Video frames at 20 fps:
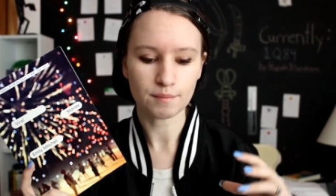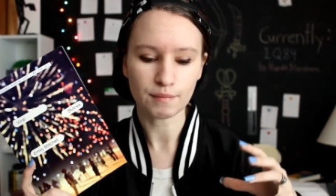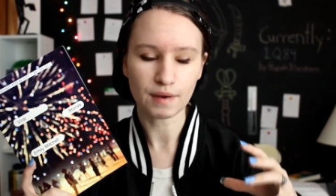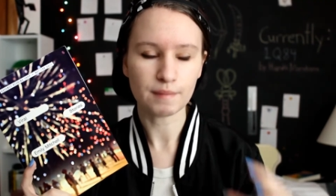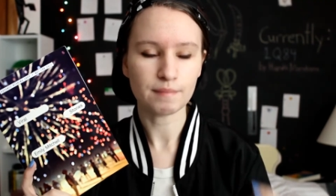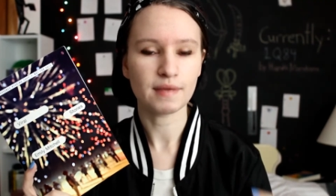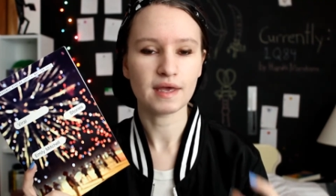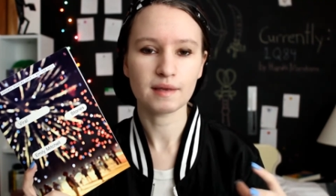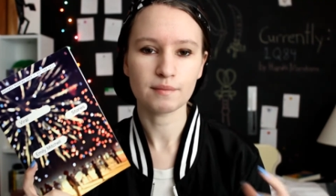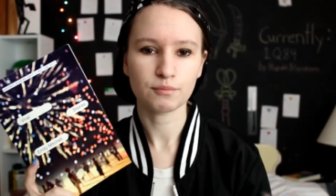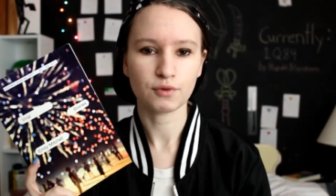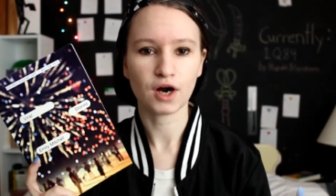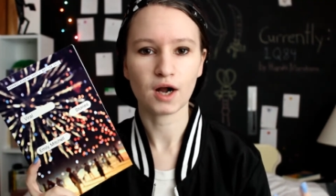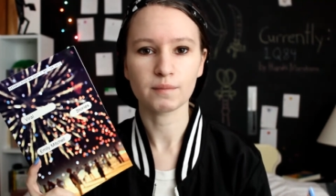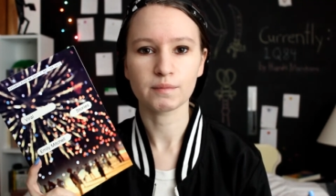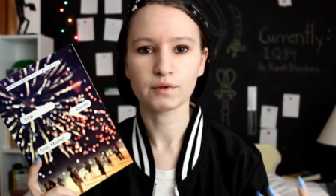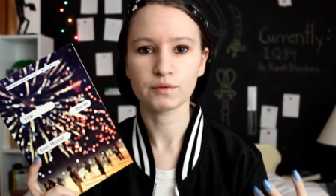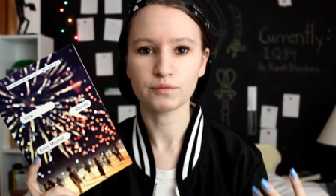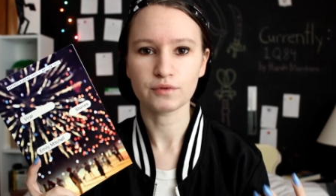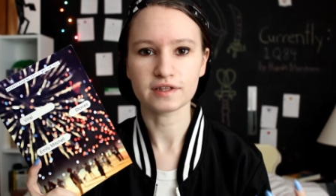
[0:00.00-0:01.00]
My main
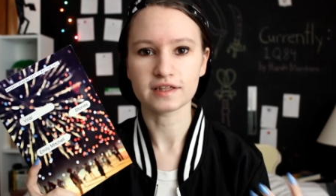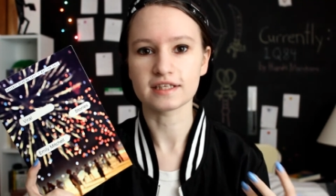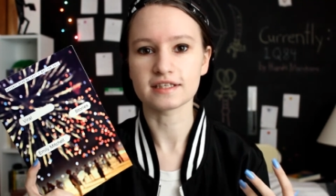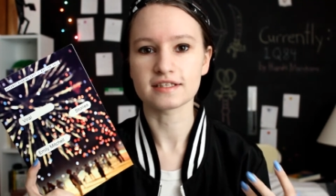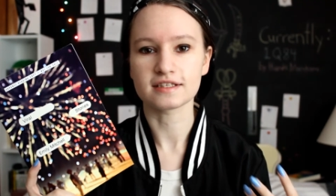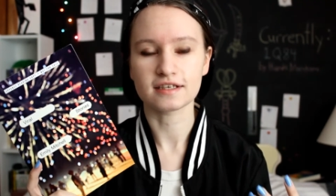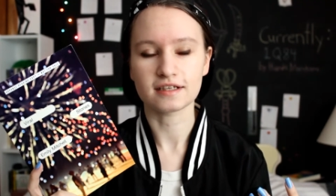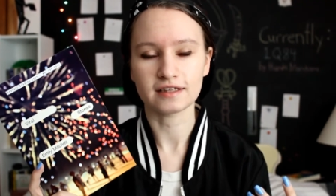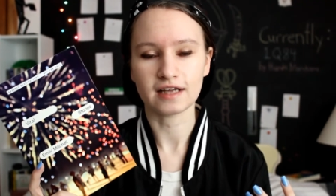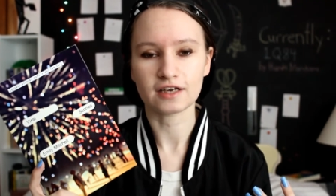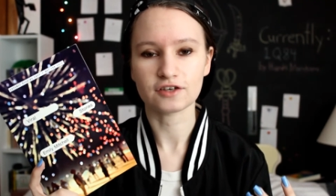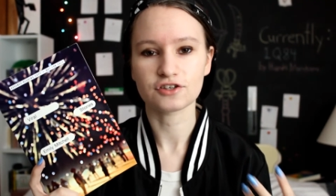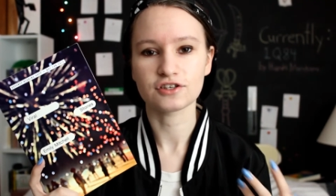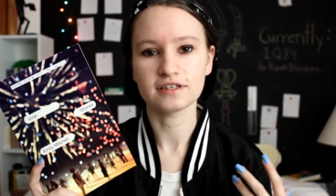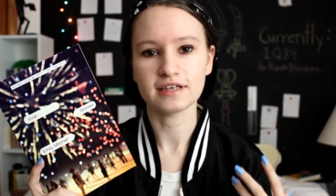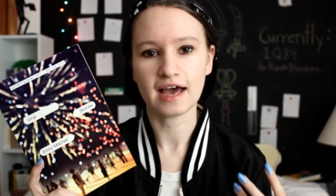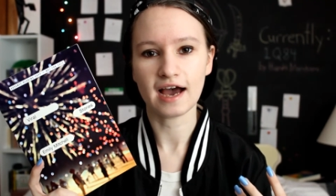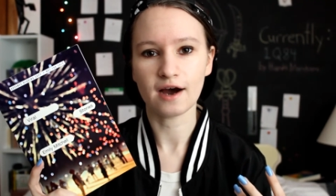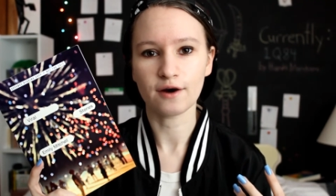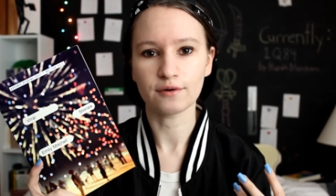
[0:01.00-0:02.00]
problem with this
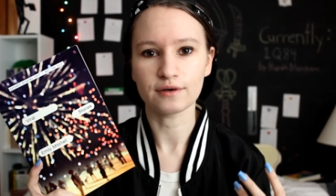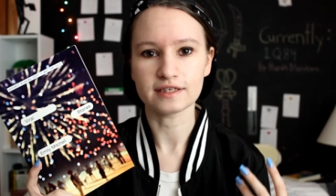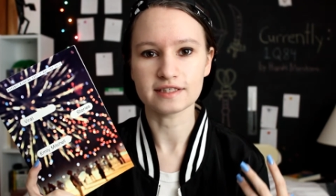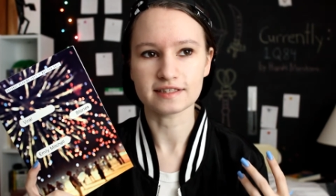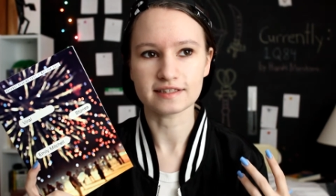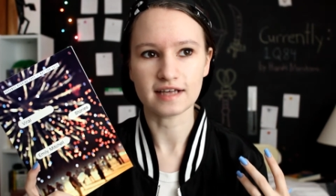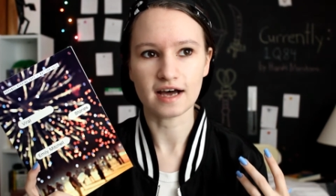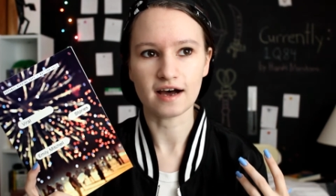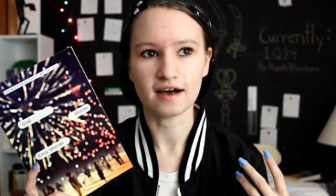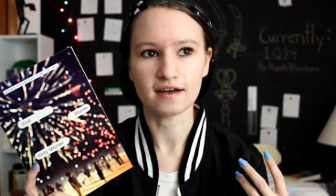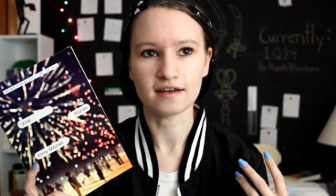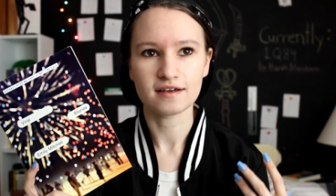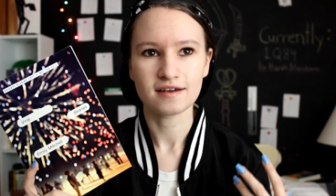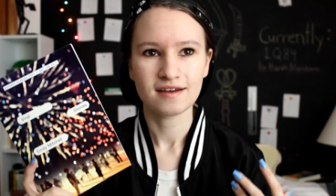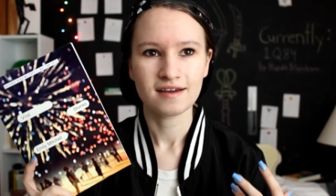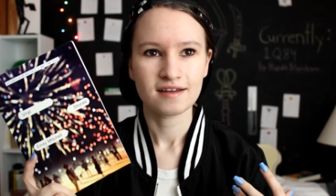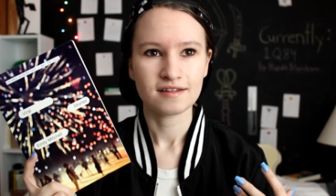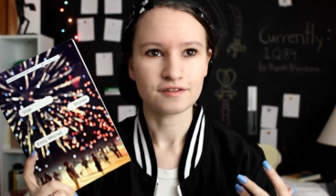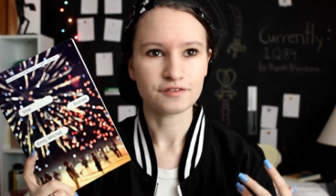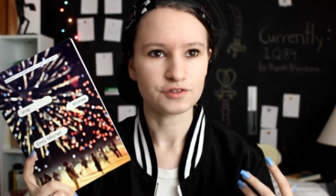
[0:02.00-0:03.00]
collection now is that
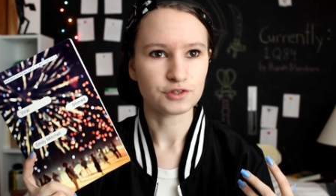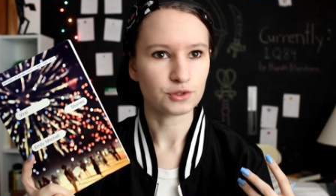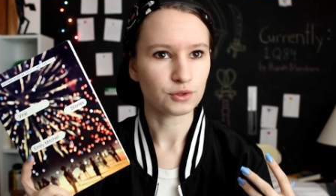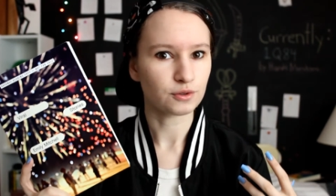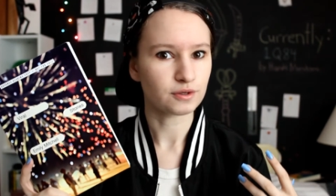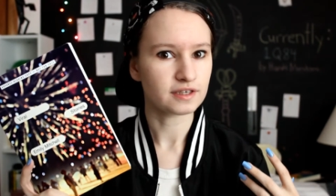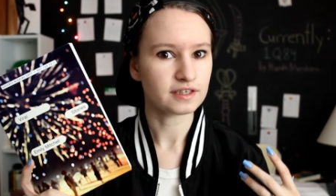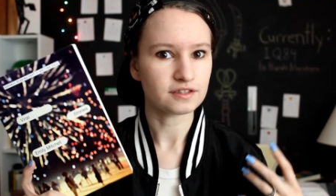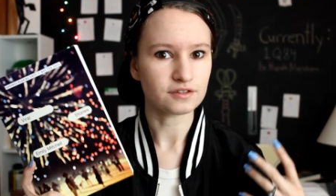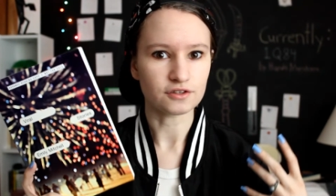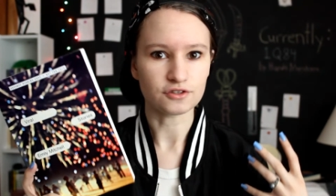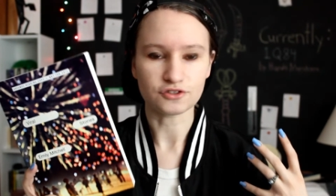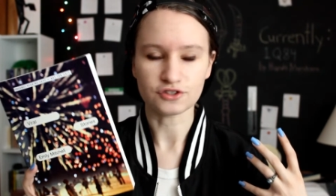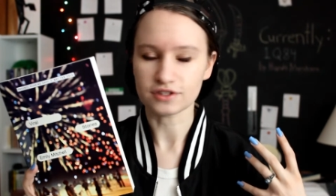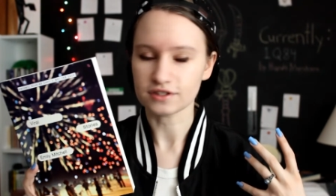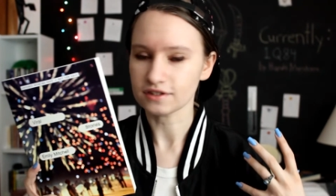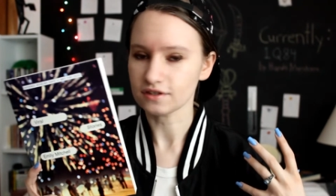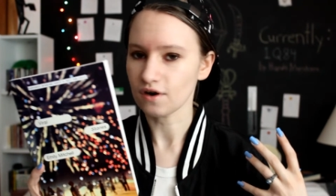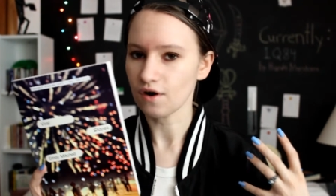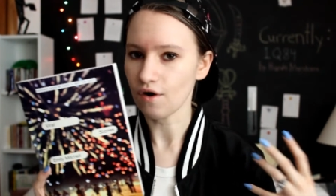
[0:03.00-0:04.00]
the stories are just